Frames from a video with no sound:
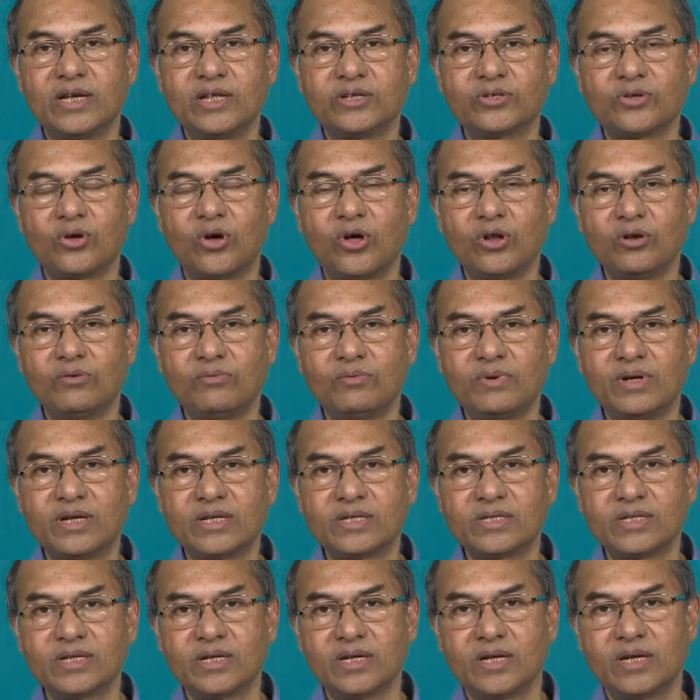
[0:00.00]
is
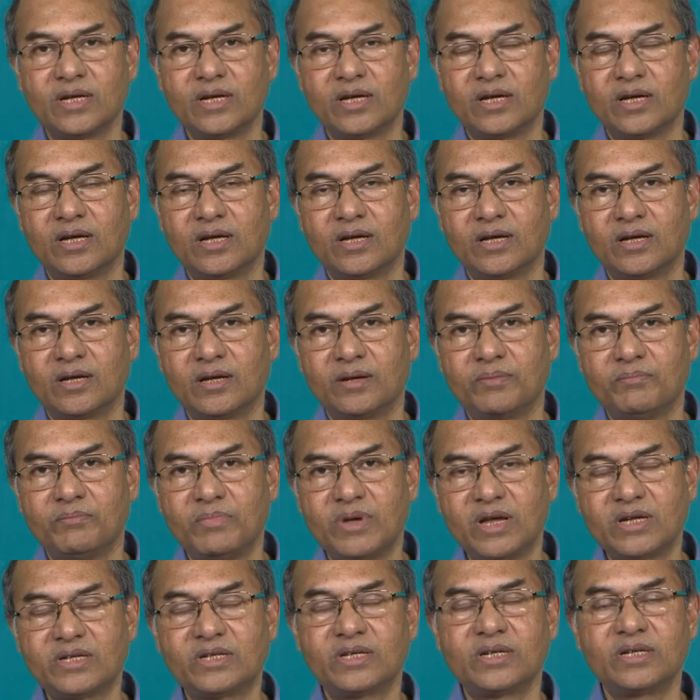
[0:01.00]
always uh,
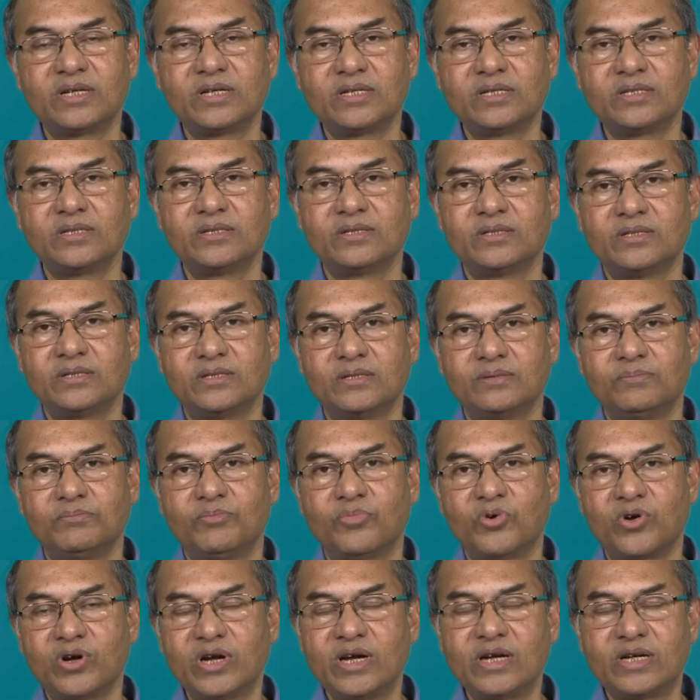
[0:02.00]
measured,
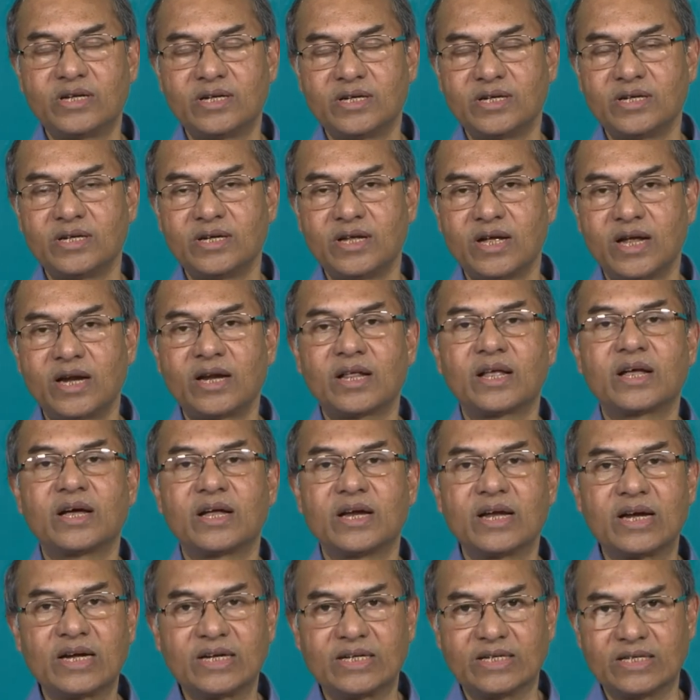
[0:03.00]
monitored and
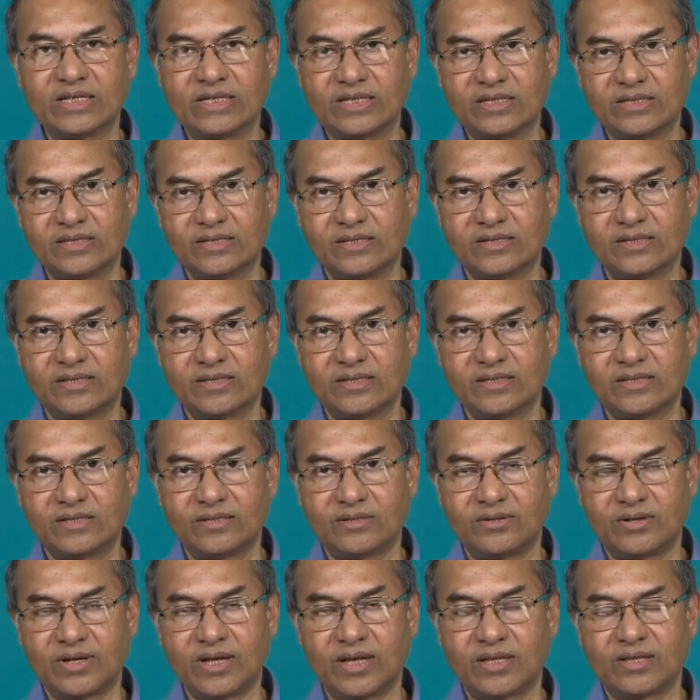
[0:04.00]
corrected.
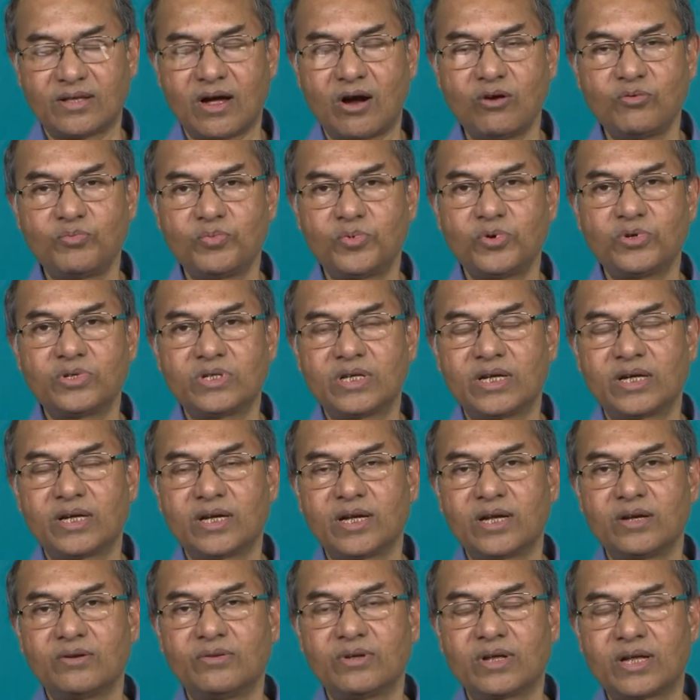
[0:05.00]
Okay. The output
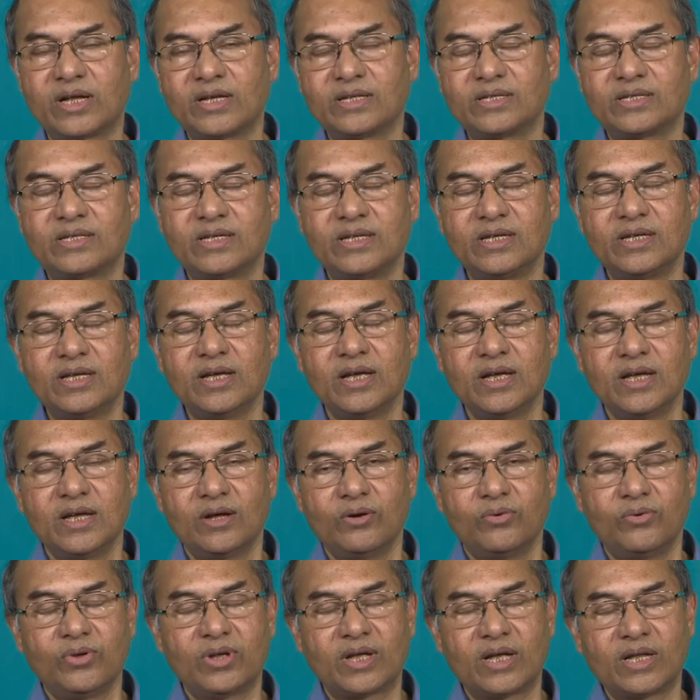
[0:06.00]
signal we can see,
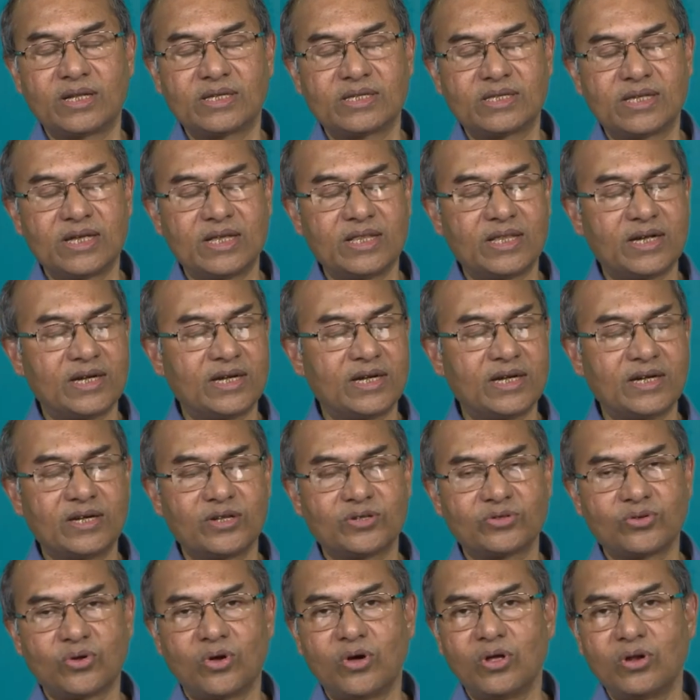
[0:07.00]
we can say that it
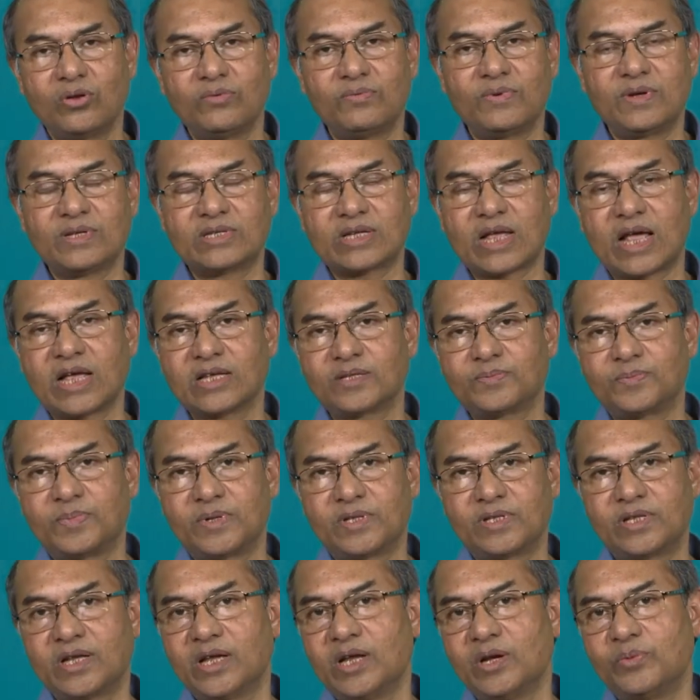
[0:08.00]
is always as per
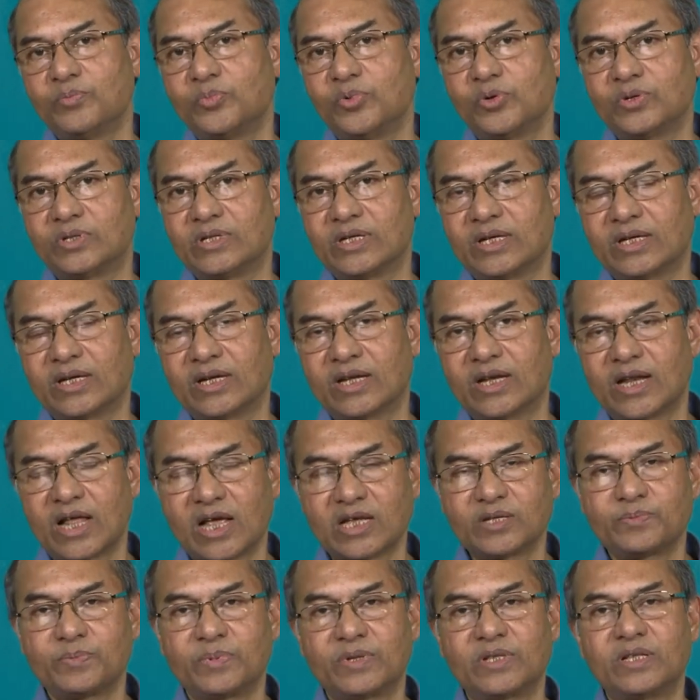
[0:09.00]
the input signal
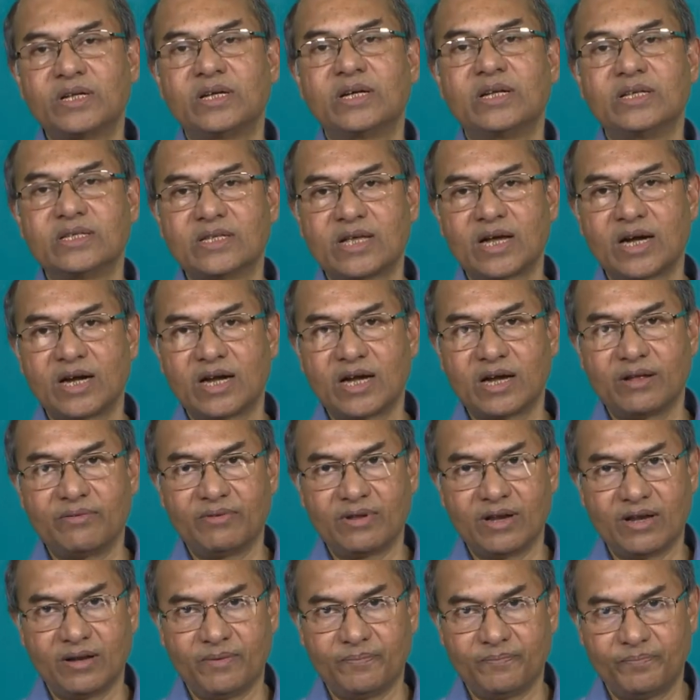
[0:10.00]
as per the desired
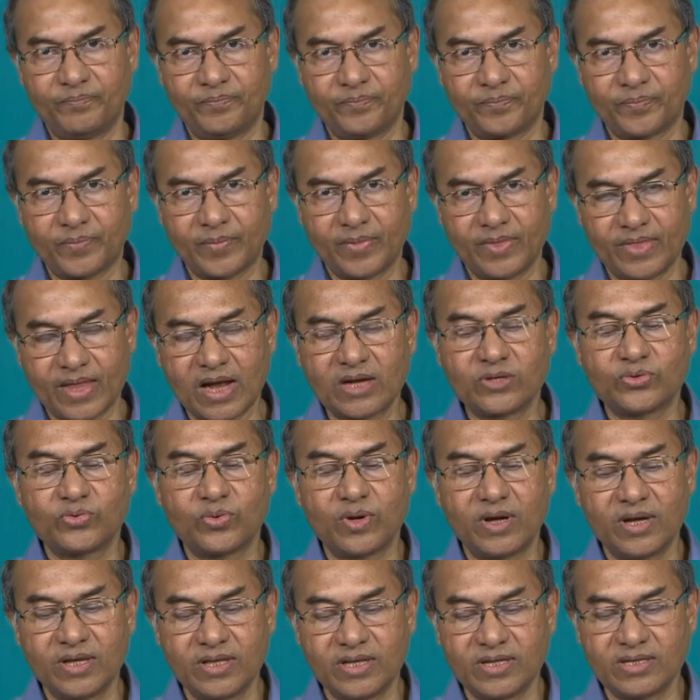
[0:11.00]
level. That is
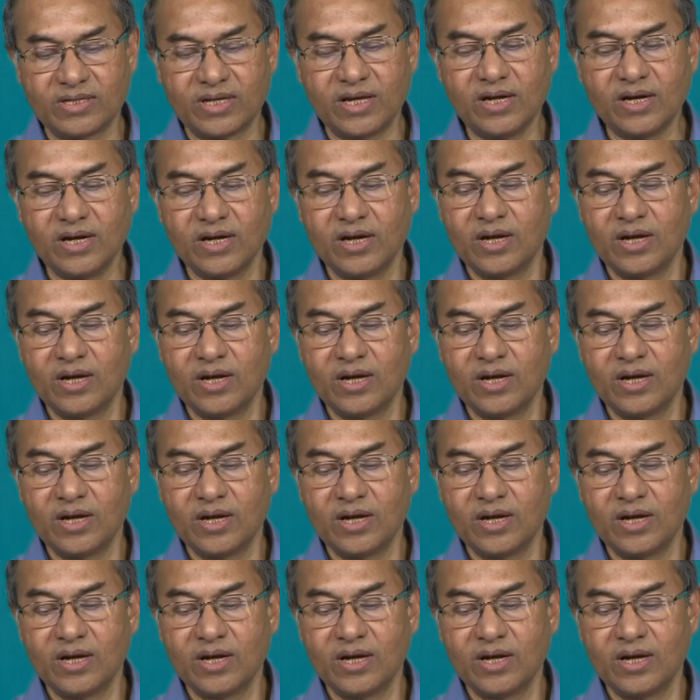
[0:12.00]
why these are